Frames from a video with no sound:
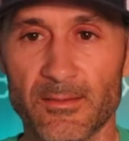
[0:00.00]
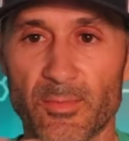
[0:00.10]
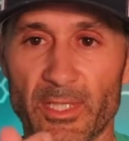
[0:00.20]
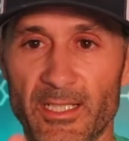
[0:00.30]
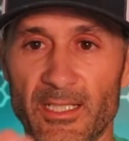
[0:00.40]

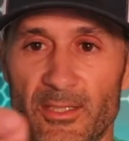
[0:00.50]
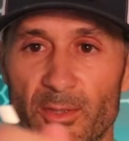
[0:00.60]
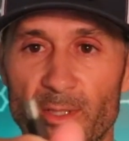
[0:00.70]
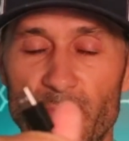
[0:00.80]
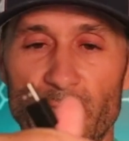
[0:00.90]
Plug it into
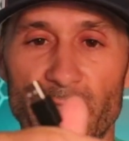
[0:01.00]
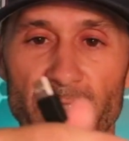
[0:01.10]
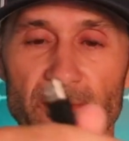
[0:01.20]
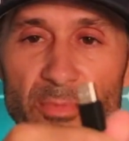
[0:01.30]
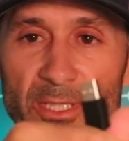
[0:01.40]
a
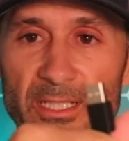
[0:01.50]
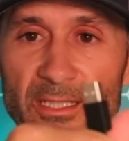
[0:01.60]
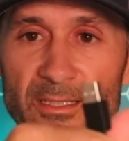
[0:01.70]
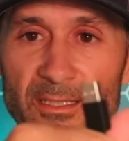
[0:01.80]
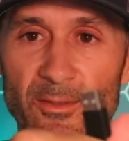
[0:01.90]
computer, plug it
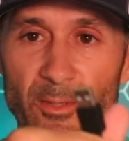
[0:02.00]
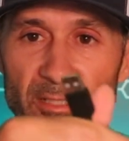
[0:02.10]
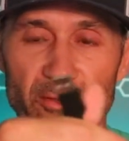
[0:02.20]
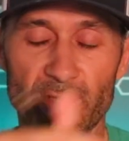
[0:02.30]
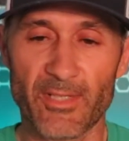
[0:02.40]
into
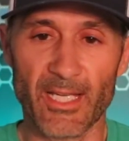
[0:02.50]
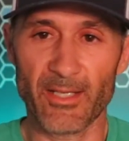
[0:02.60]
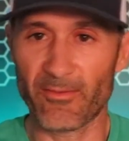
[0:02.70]
whatever you've got.